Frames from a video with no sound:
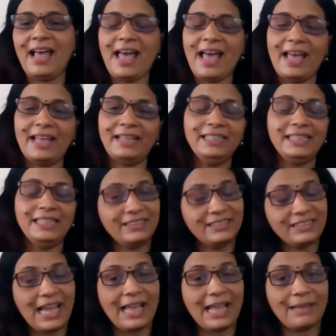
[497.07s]
And
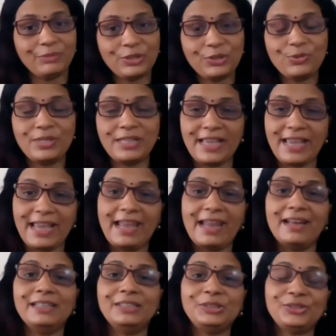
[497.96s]
it's time to
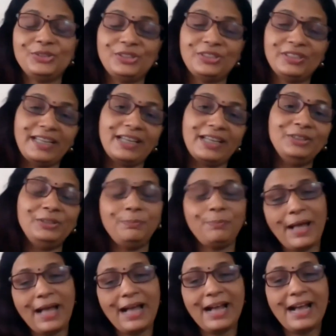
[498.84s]
say, to say
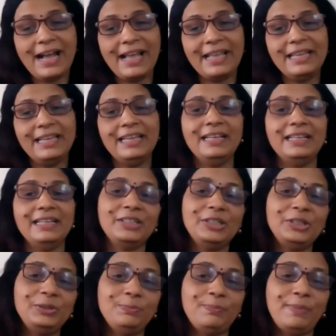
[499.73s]
goodbye,
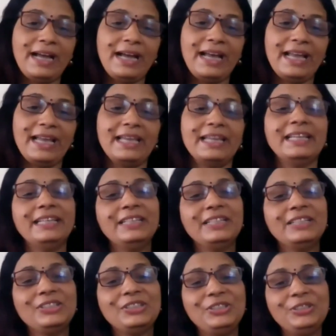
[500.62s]
goodbye,
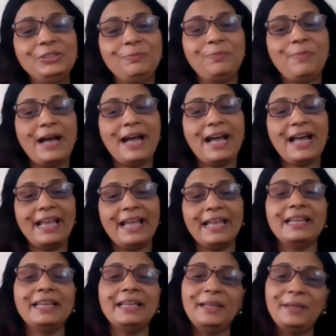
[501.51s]

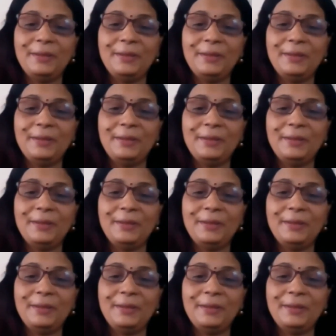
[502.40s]
goodbye.